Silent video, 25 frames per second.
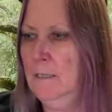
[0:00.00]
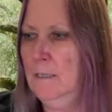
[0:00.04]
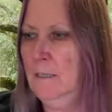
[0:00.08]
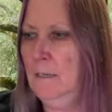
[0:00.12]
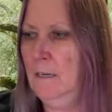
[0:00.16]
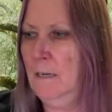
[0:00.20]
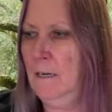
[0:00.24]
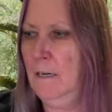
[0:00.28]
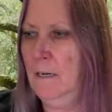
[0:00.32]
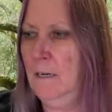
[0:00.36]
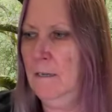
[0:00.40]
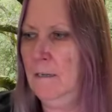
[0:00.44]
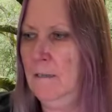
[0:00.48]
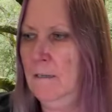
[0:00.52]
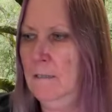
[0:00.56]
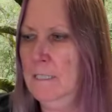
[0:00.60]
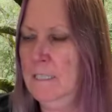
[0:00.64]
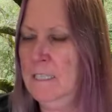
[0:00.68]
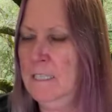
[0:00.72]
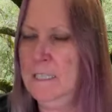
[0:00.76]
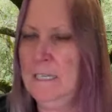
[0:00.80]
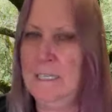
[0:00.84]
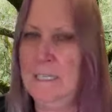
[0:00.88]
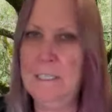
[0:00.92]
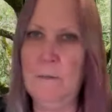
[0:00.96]
a
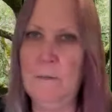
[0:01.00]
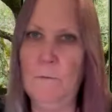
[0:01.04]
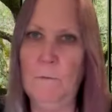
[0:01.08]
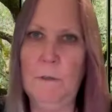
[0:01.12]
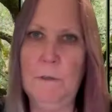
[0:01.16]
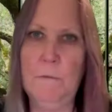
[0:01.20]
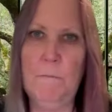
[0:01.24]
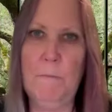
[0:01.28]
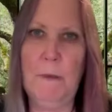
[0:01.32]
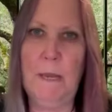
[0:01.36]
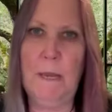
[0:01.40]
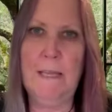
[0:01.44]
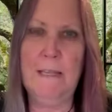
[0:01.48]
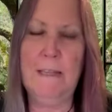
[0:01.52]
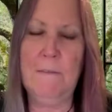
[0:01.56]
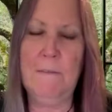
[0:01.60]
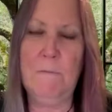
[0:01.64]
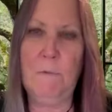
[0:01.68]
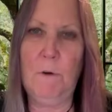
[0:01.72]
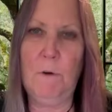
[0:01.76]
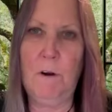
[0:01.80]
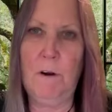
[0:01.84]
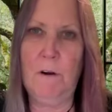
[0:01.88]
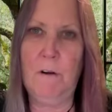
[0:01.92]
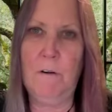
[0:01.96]
session with Beth
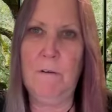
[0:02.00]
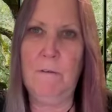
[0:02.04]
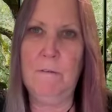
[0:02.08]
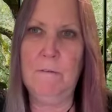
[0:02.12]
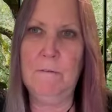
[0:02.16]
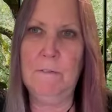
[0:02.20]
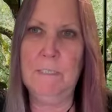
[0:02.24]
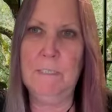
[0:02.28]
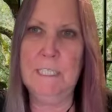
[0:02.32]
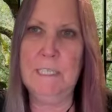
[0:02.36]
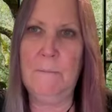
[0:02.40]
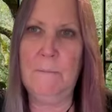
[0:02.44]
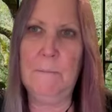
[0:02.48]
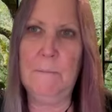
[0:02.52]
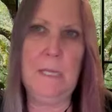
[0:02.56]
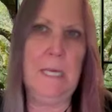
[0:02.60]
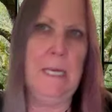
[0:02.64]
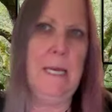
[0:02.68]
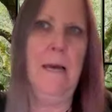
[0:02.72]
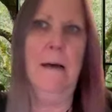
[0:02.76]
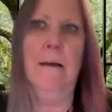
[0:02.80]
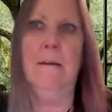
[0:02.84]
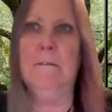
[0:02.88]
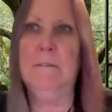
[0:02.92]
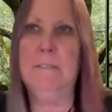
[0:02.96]
where
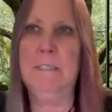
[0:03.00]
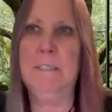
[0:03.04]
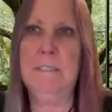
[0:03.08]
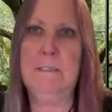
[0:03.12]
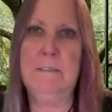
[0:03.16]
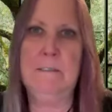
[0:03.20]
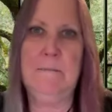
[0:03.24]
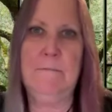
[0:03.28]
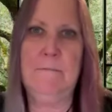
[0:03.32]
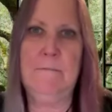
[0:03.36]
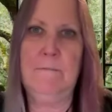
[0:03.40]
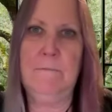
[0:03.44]
something else